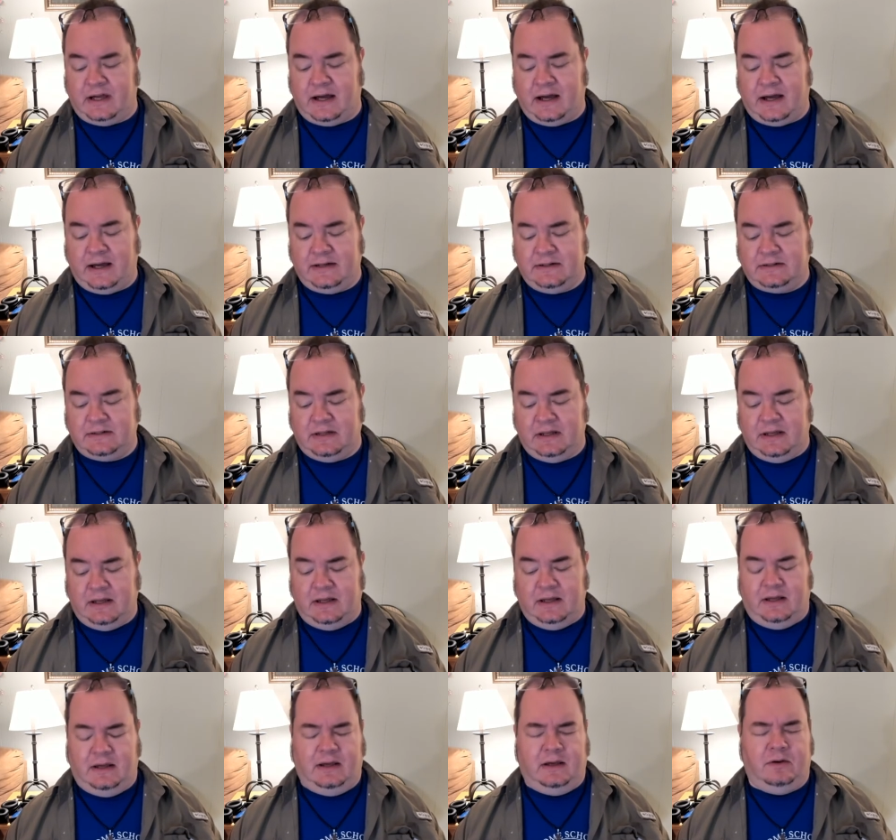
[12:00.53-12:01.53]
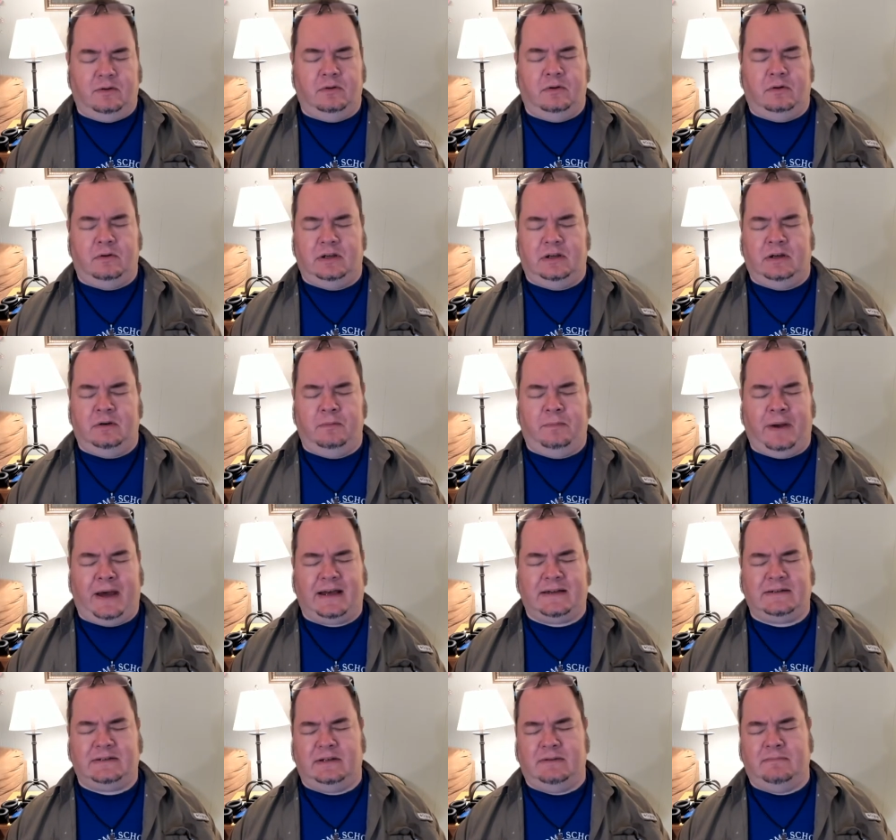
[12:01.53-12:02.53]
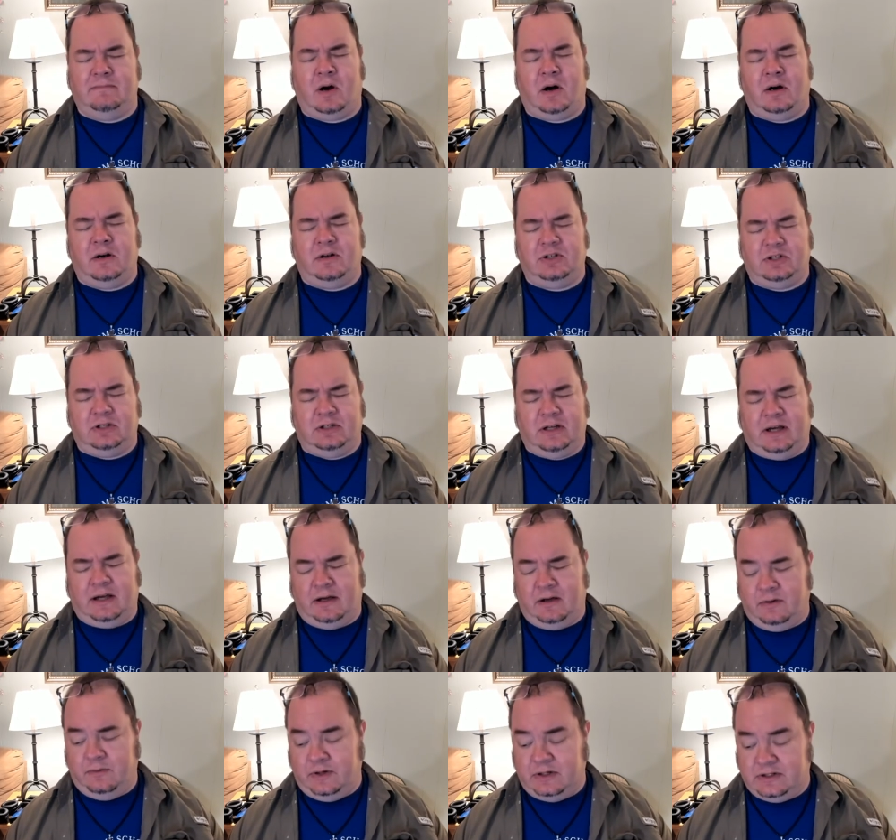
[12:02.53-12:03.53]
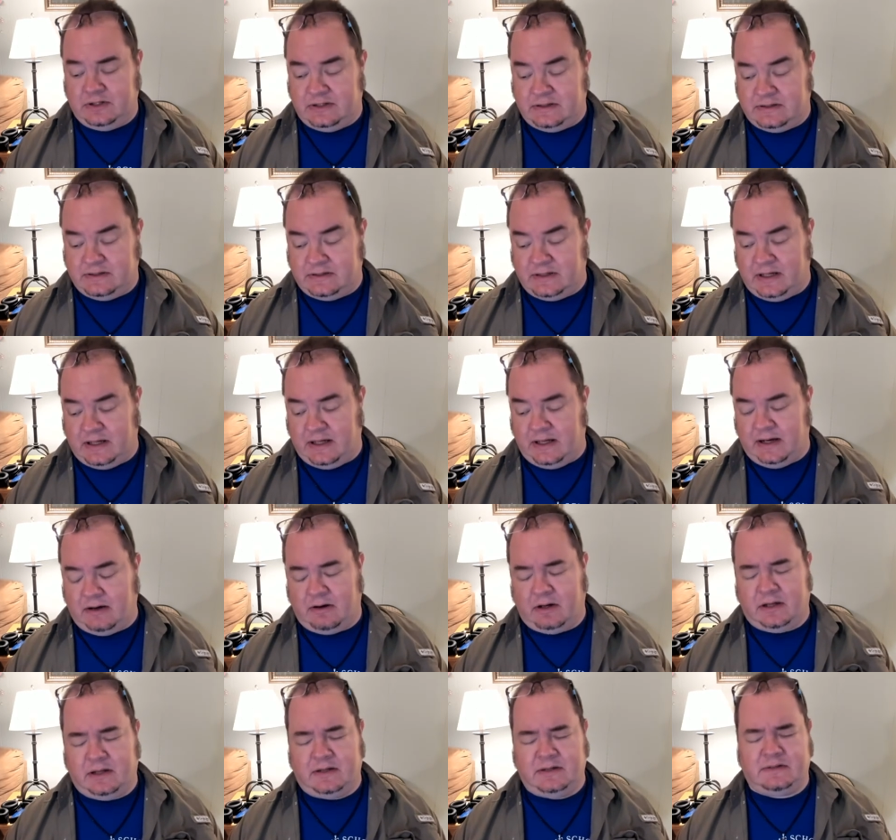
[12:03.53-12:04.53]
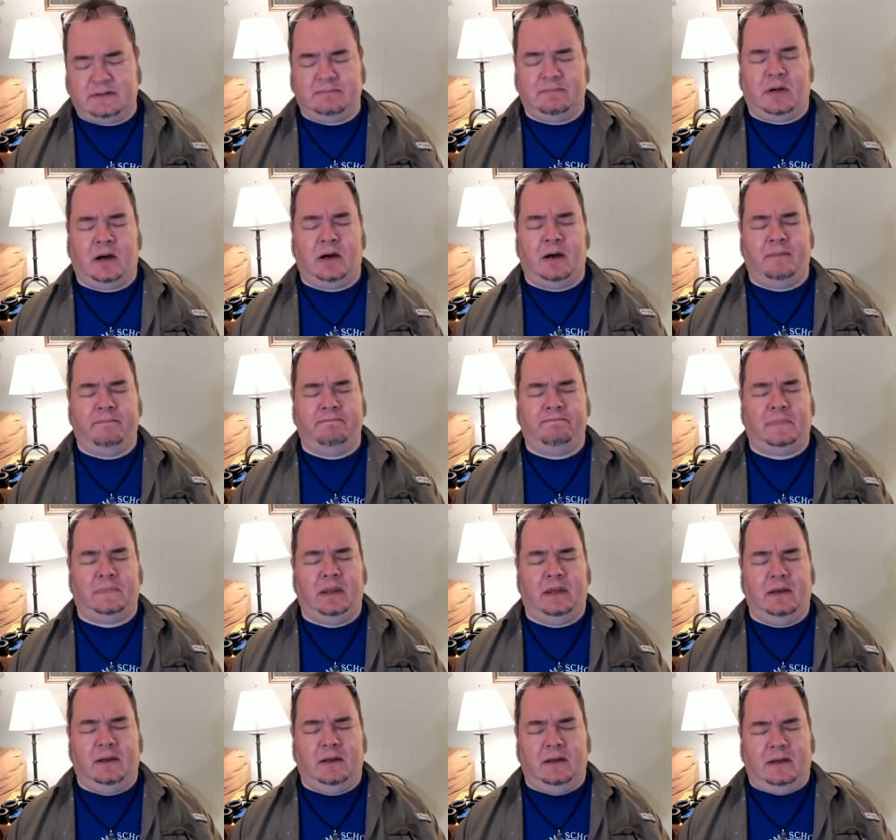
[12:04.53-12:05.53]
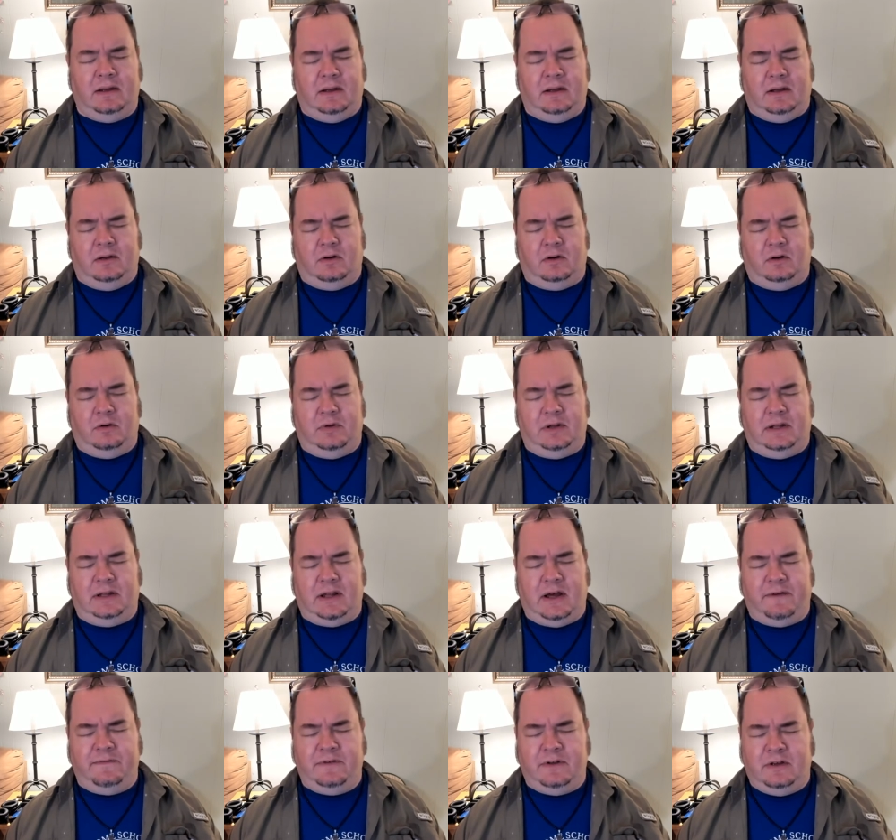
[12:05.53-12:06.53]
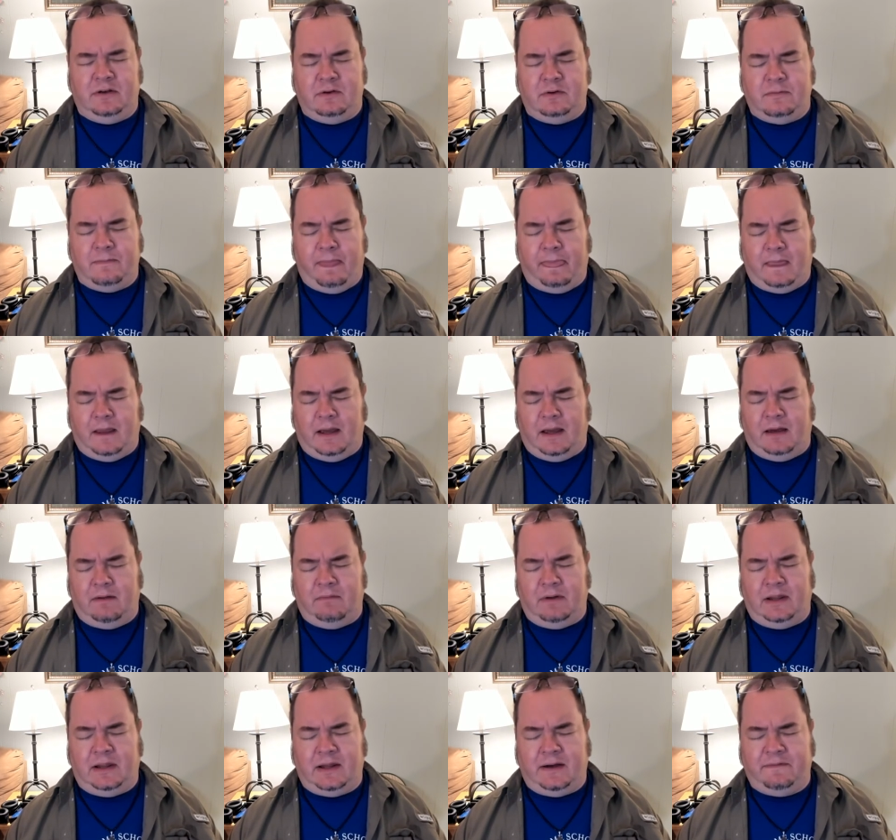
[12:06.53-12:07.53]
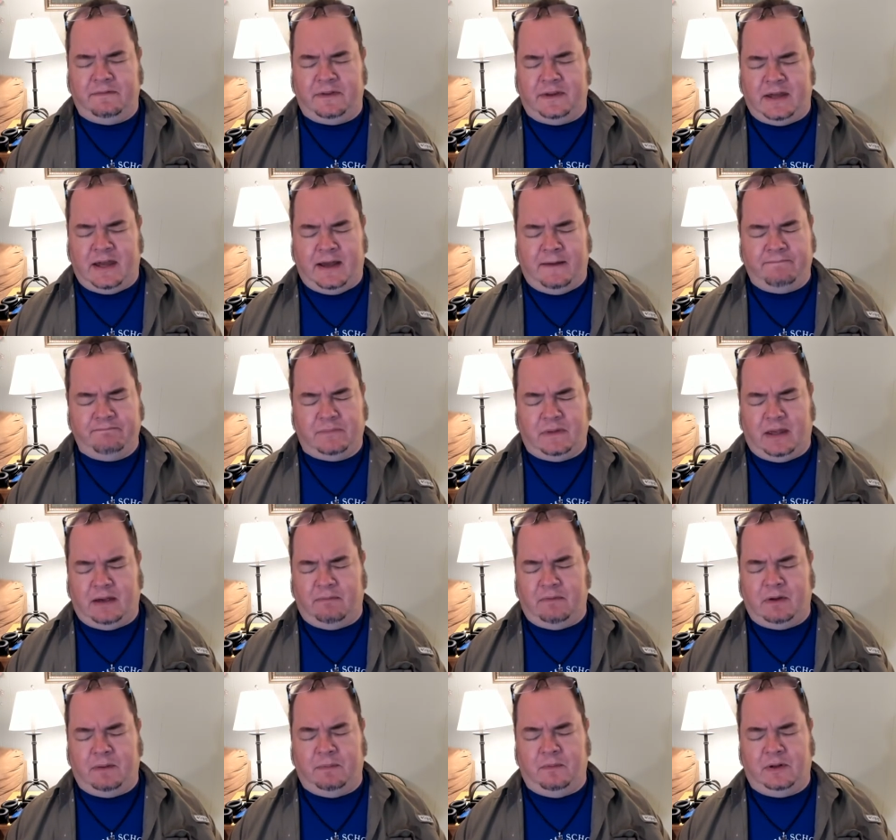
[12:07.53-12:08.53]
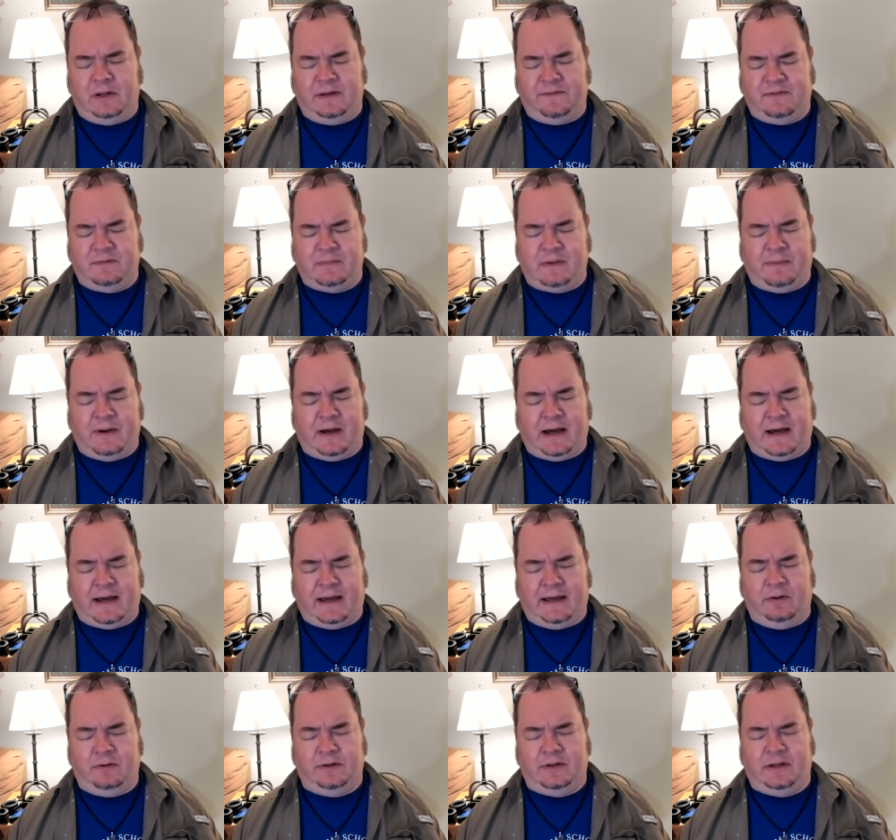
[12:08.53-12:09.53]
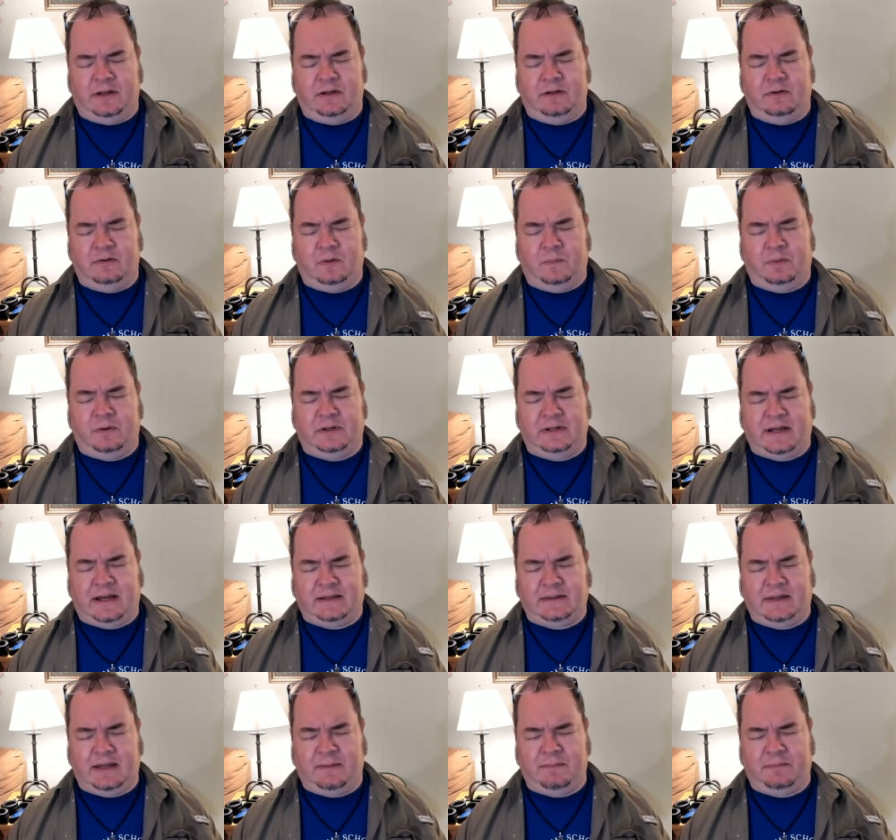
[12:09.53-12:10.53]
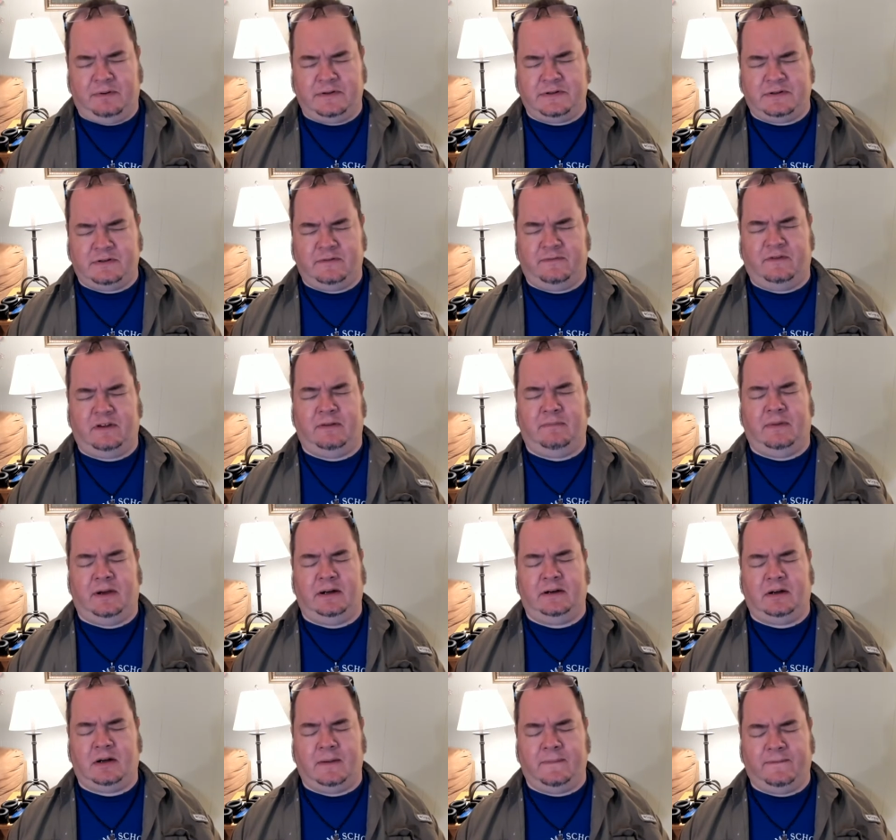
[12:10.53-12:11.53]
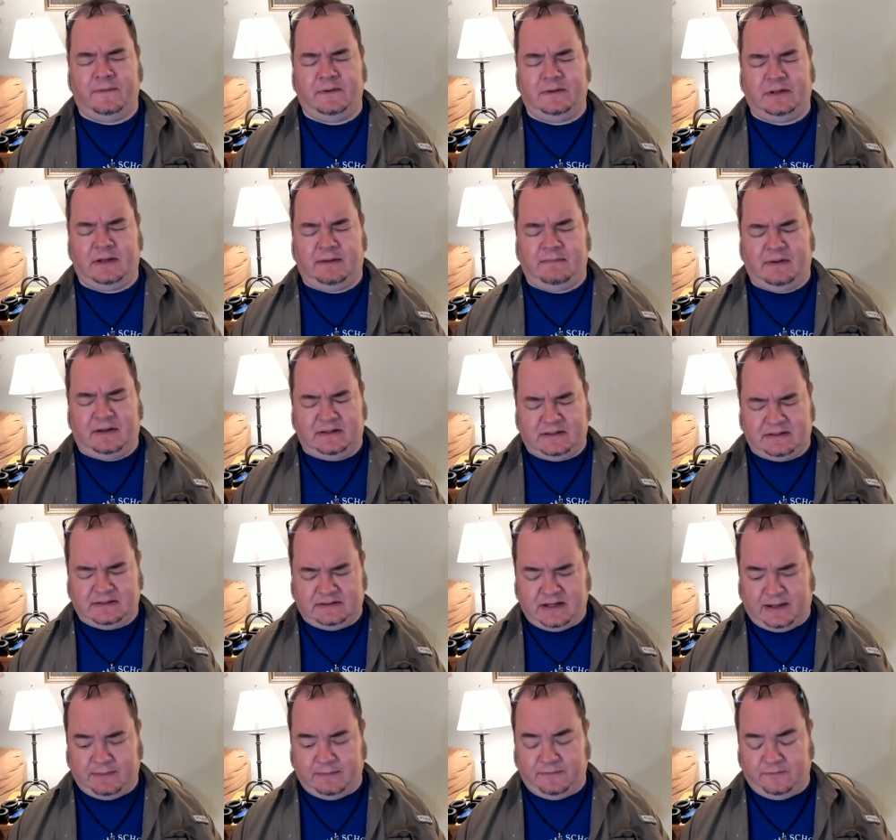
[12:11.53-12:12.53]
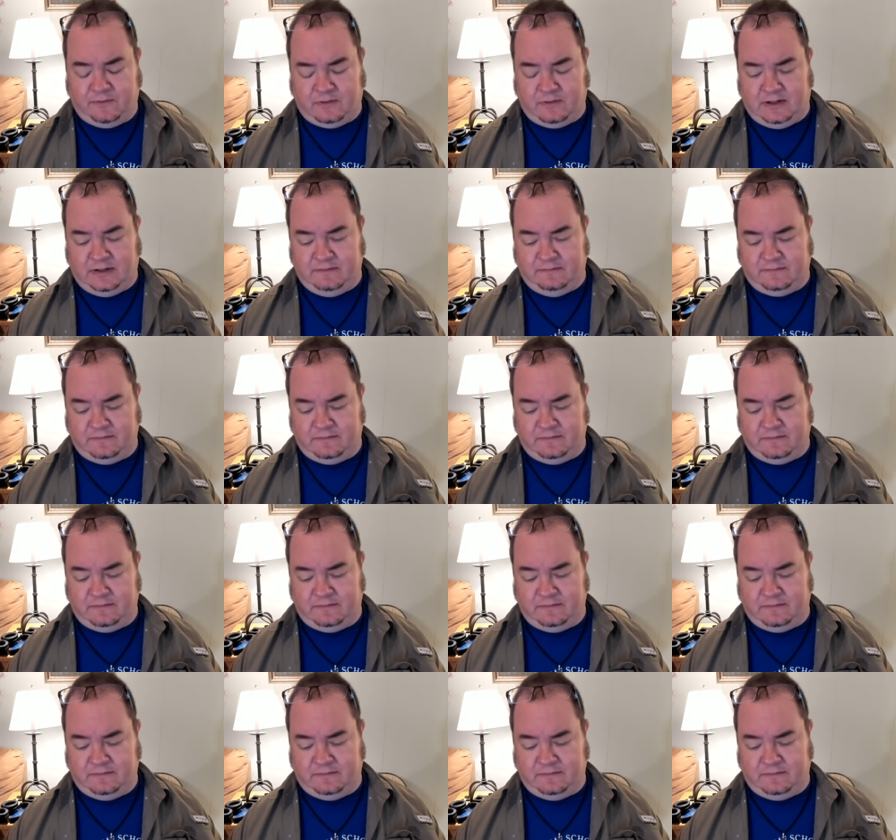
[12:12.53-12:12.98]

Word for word: aunt, who who passed in March, uh, which is uh, Erica's mom. Lord, we love you and we love them and we, we lift them up high, Lord, that you would protect them, preserve them, and comfort them at this time of grief.